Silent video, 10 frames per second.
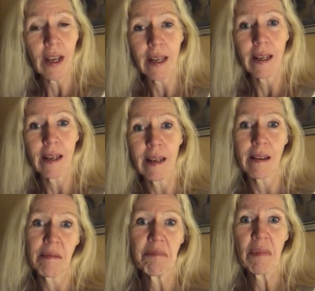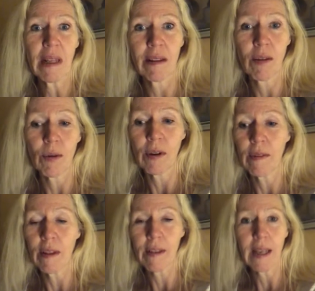and at sort of
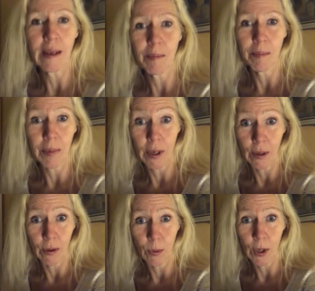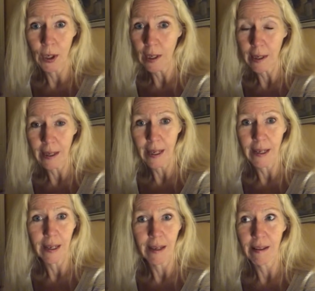the same part of the world,
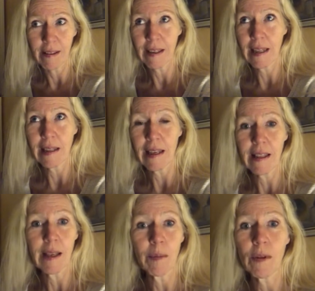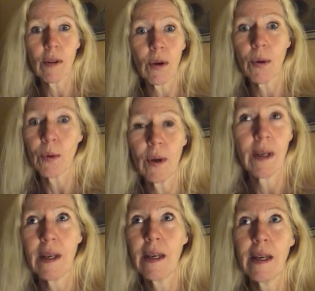and still they seemed so
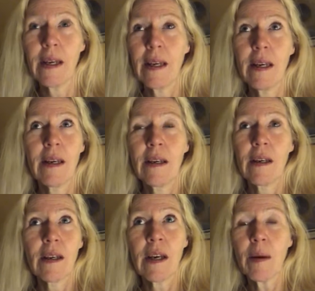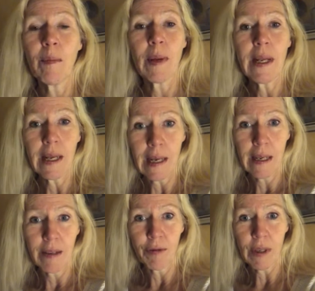completely
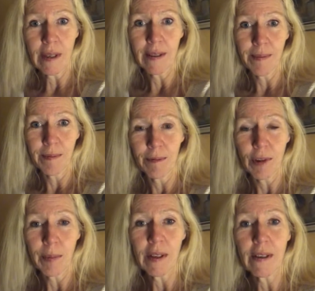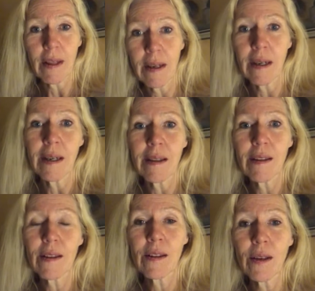different from each other.
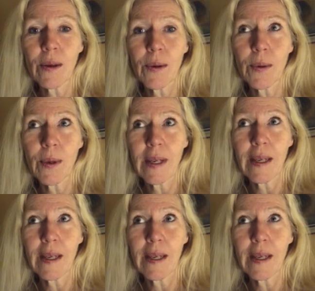So